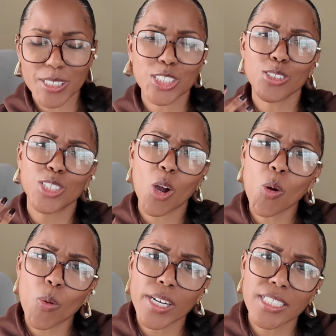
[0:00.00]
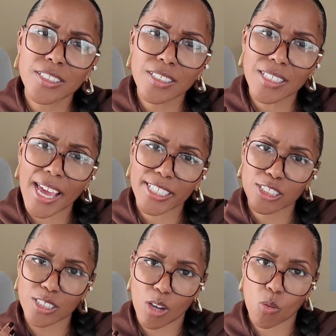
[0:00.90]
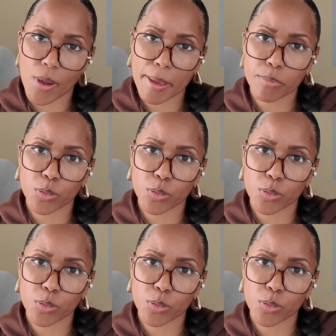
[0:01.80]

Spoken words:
because you don't want to look like, you know, a wet